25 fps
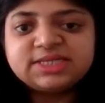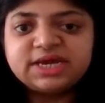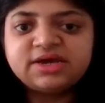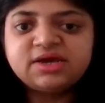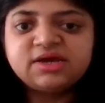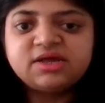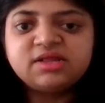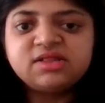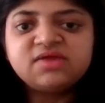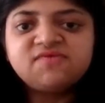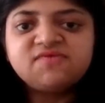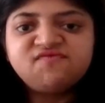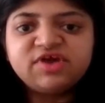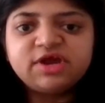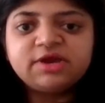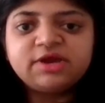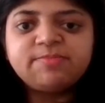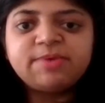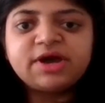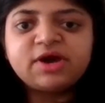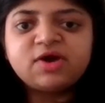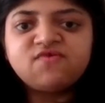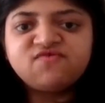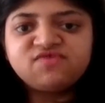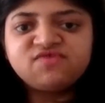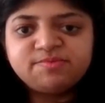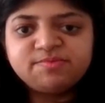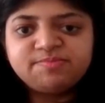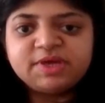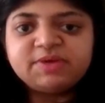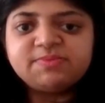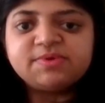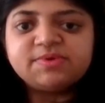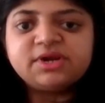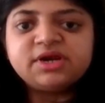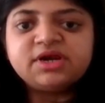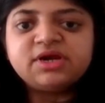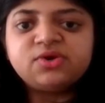taken the feedback of the
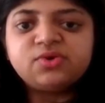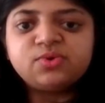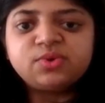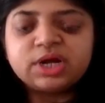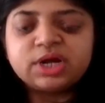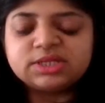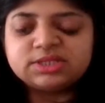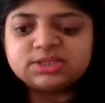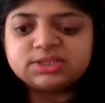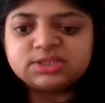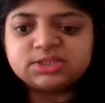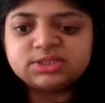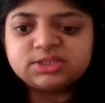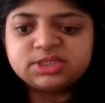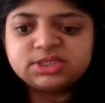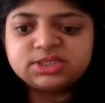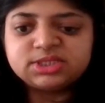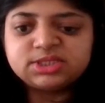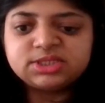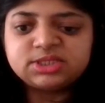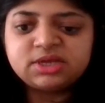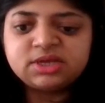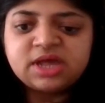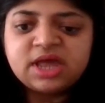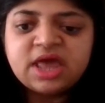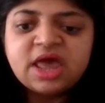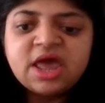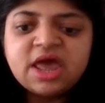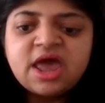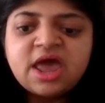people into consideration